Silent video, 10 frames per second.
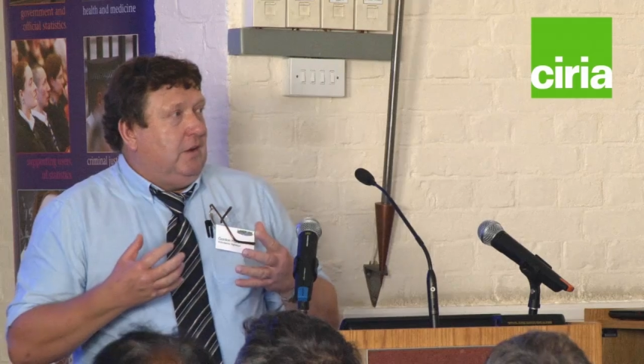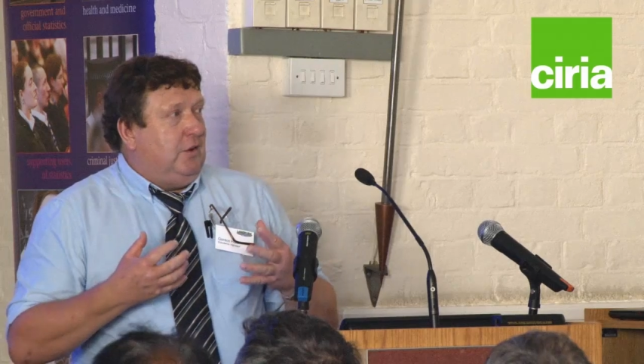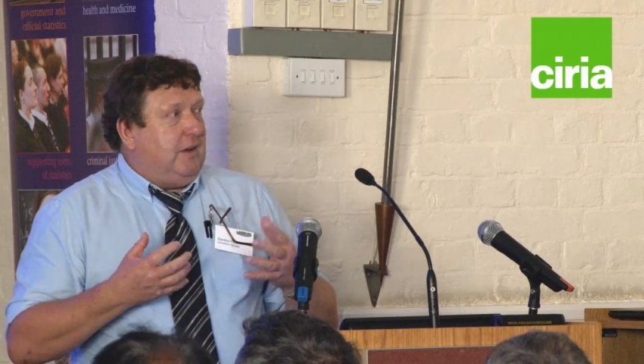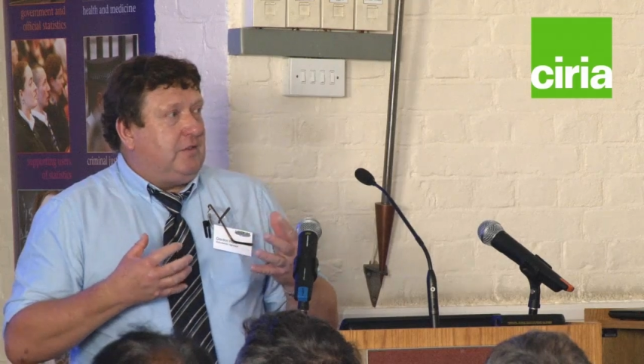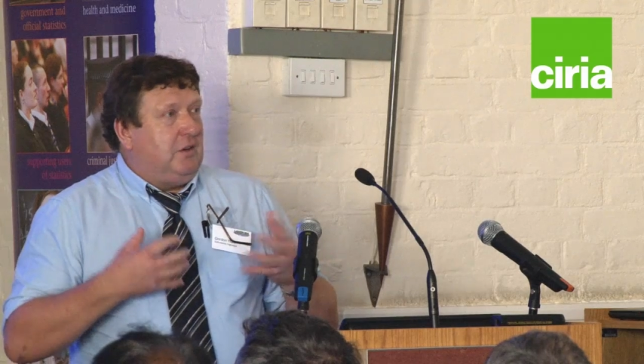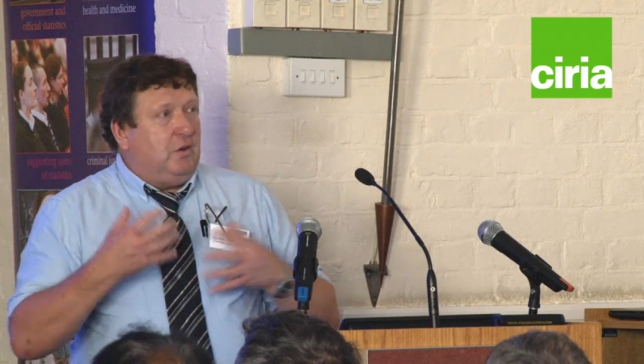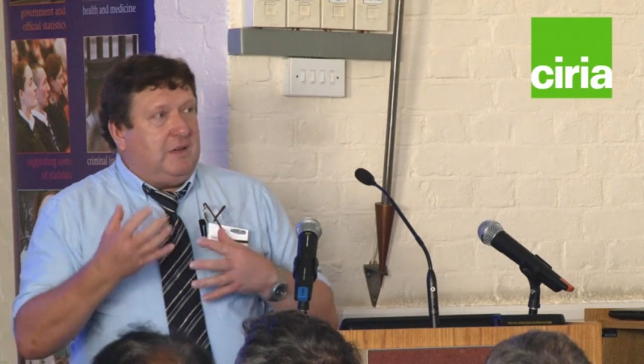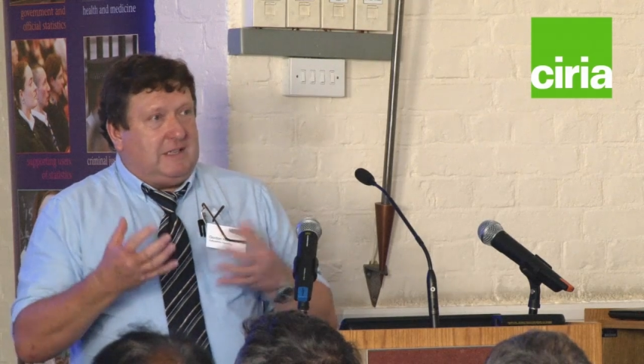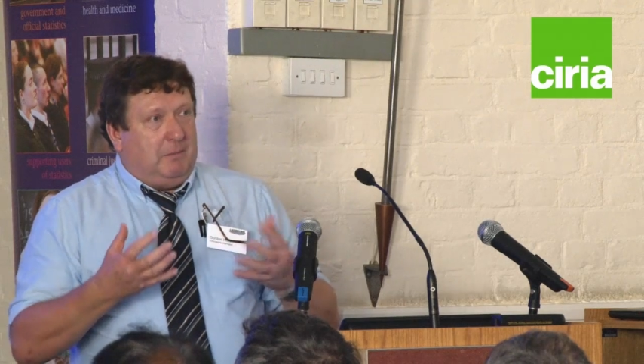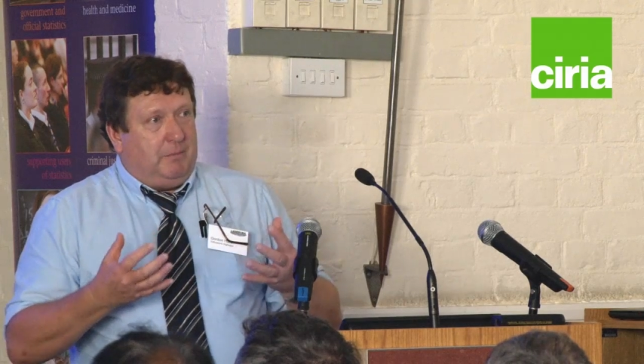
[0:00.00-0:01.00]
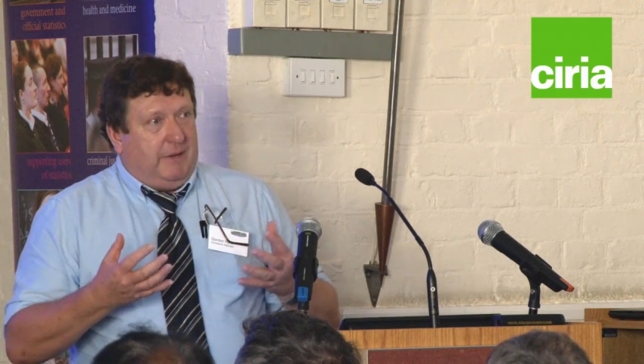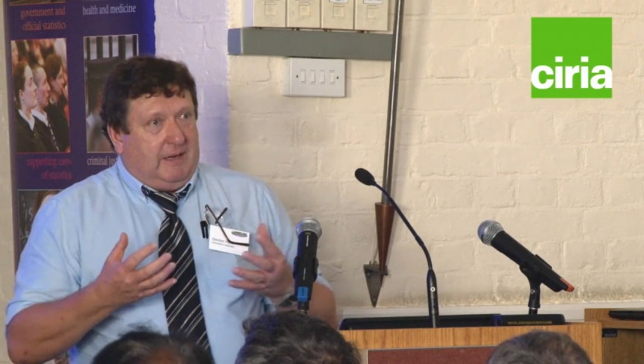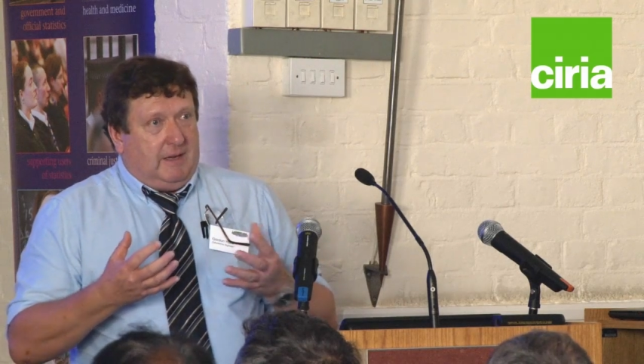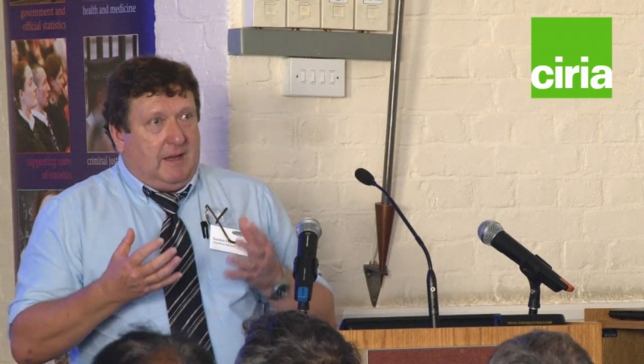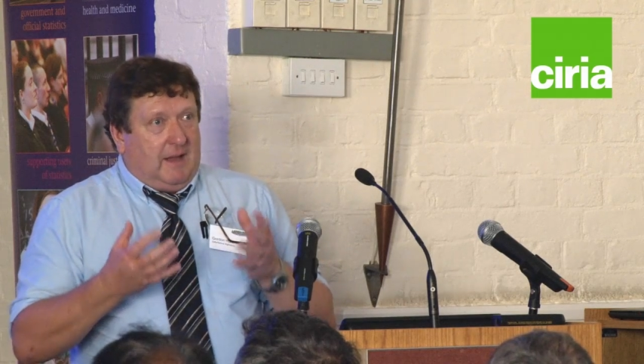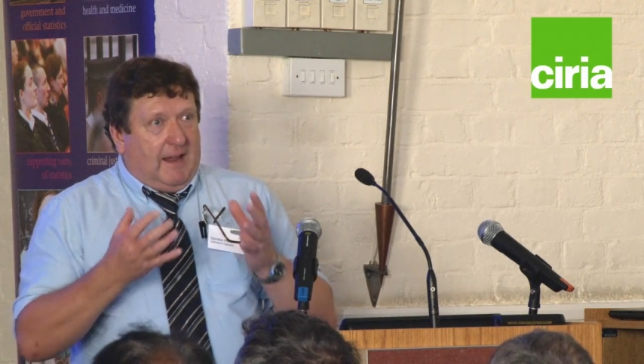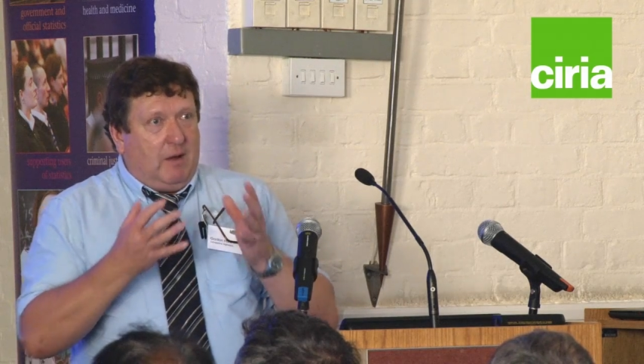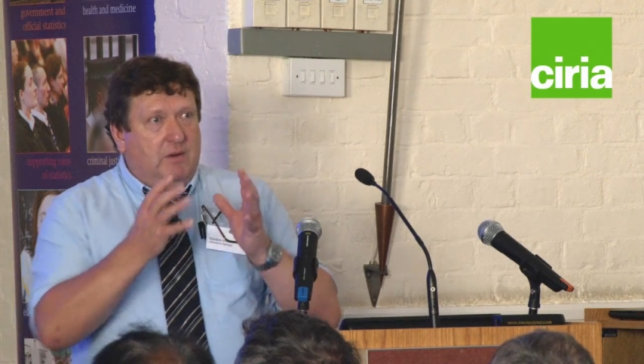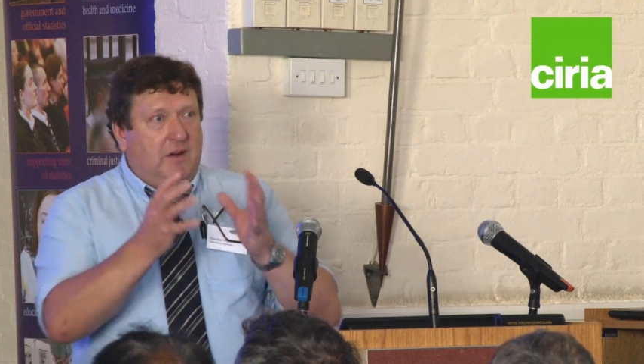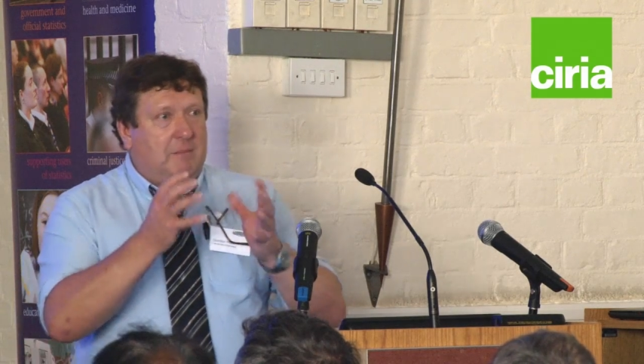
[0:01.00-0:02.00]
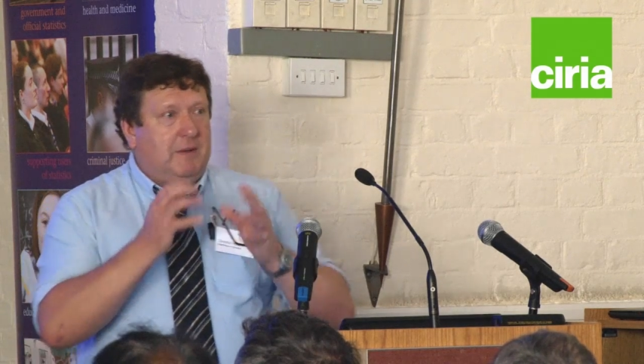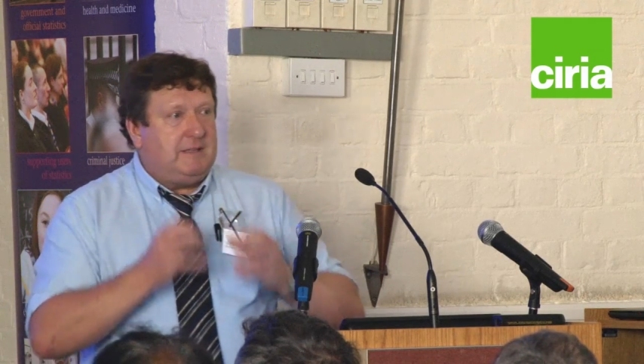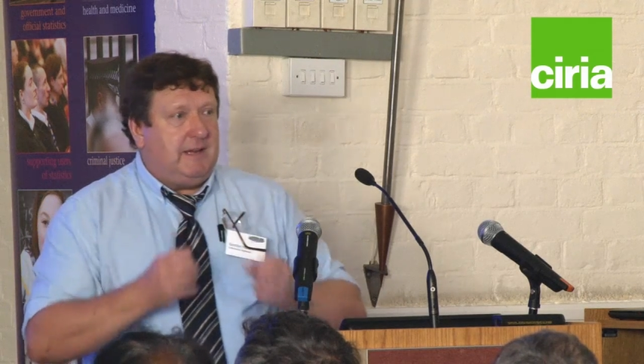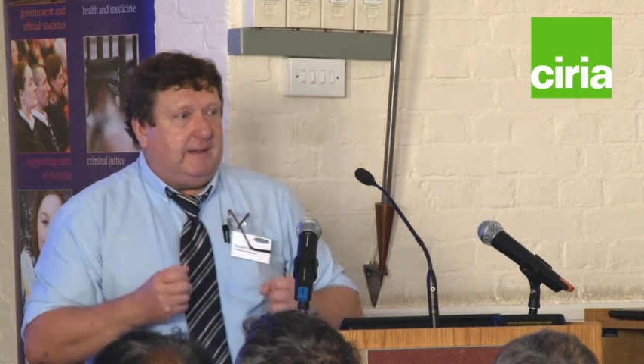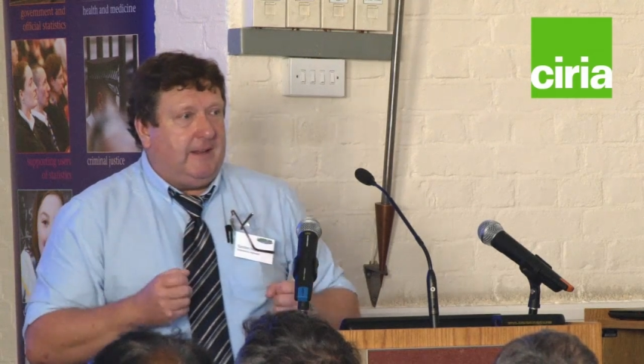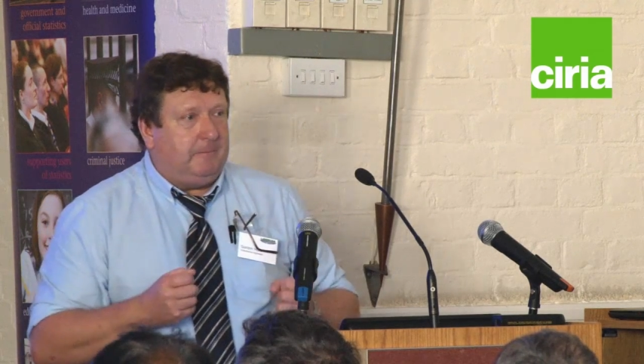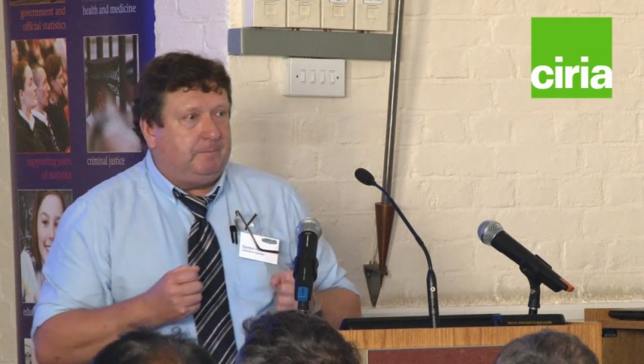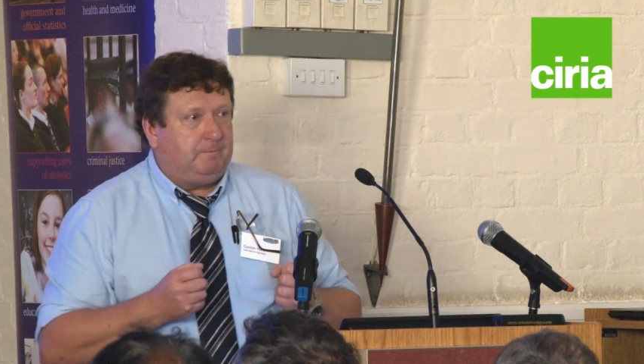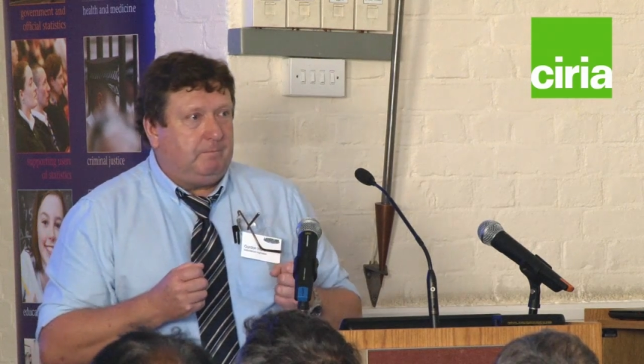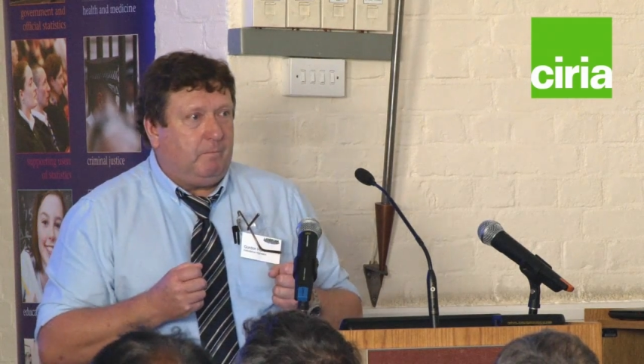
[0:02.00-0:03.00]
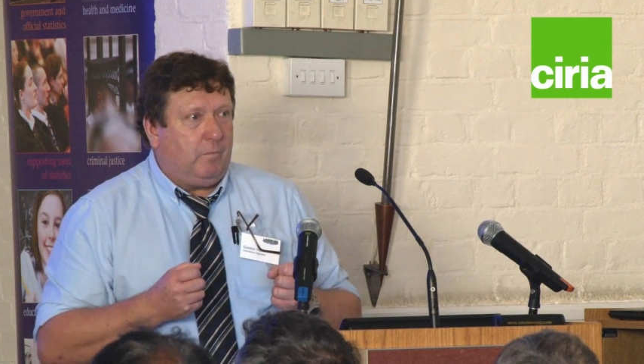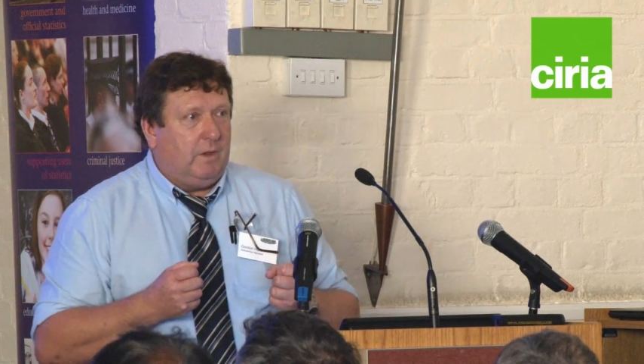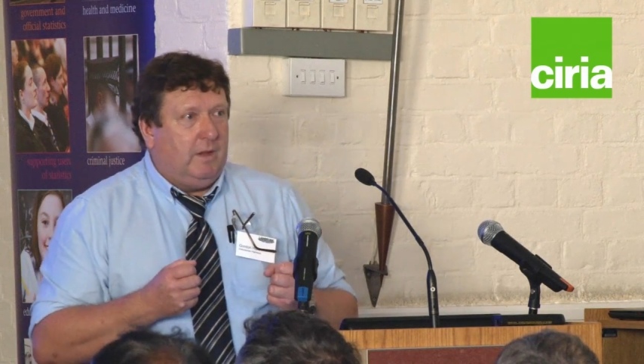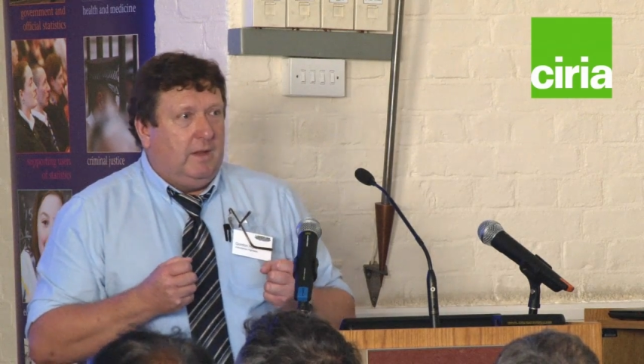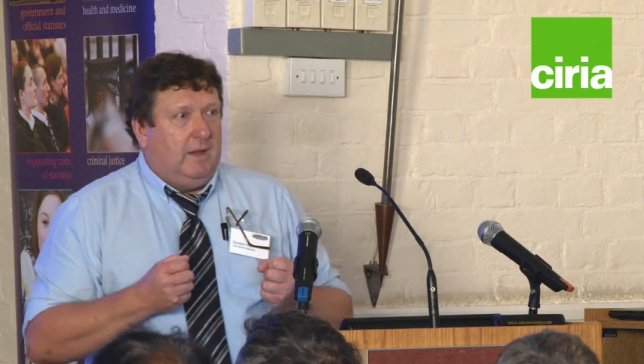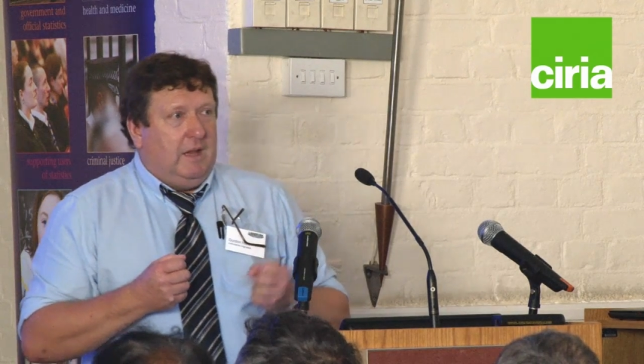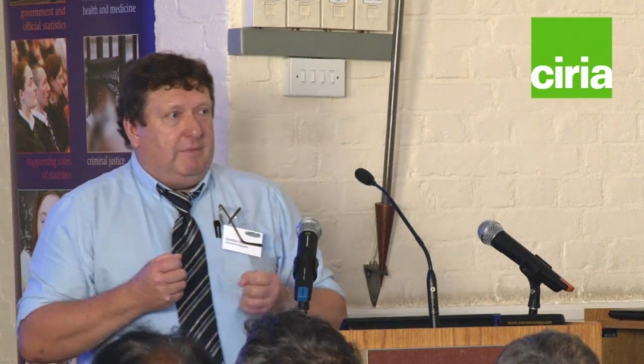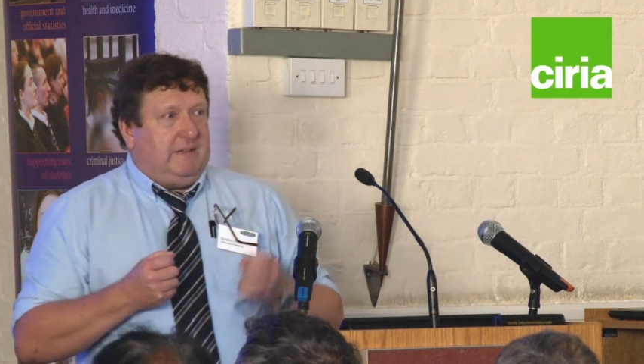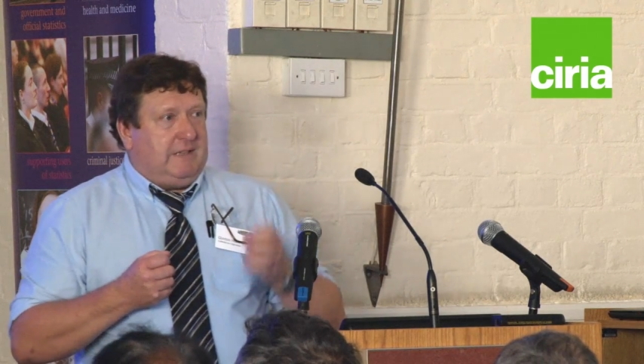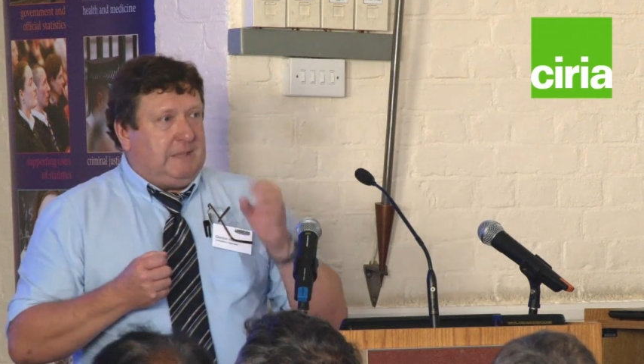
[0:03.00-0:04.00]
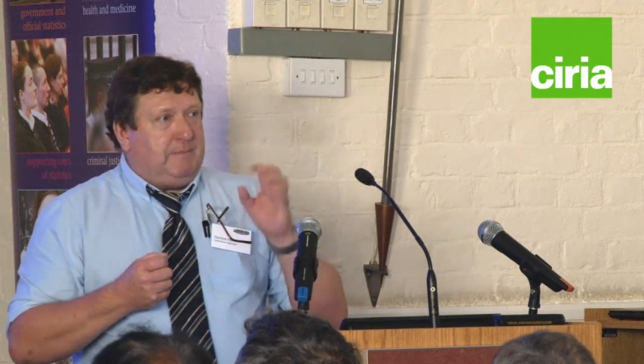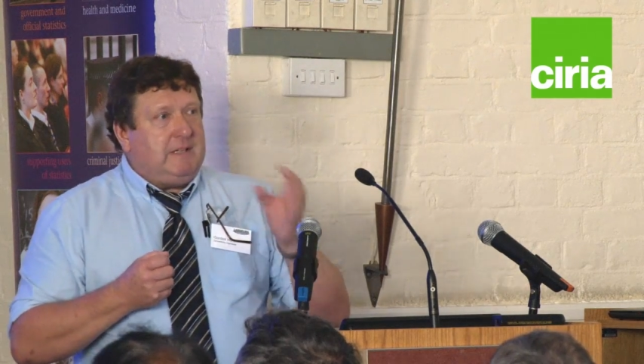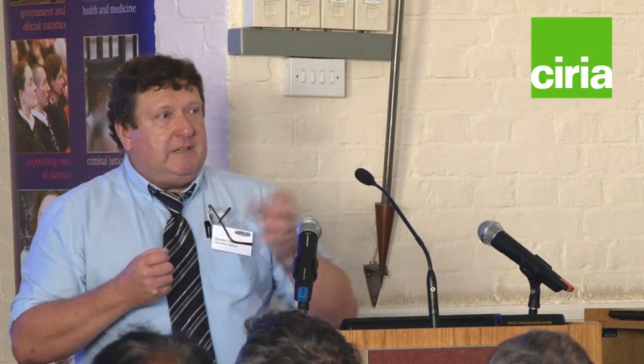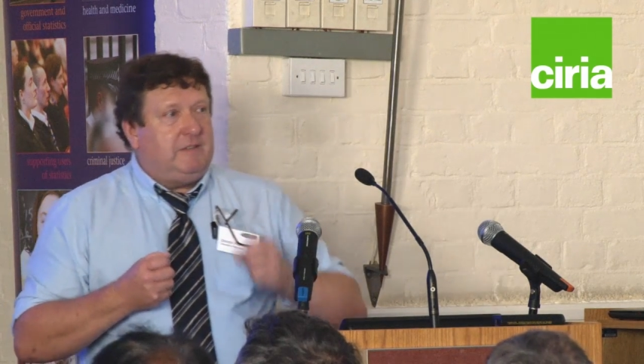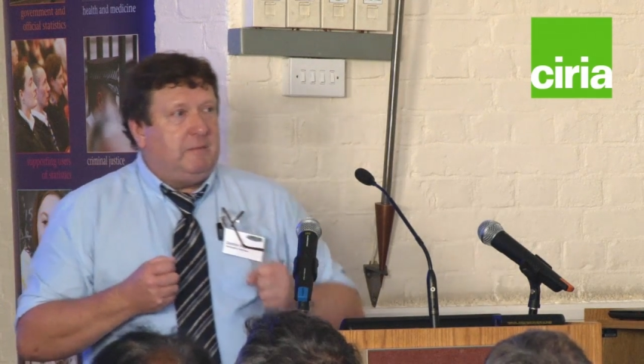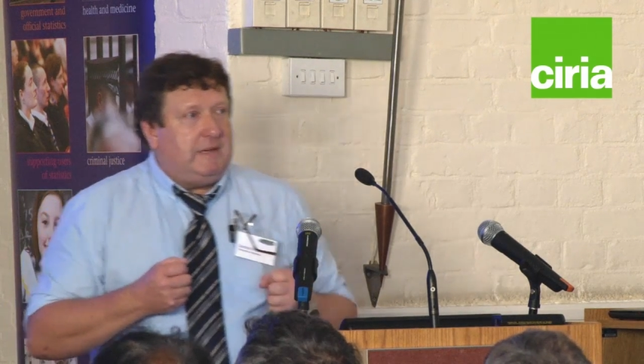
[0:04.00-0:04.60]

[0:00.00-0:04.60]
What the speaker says: you have to look at something. How can I maintain that? If it's expensive to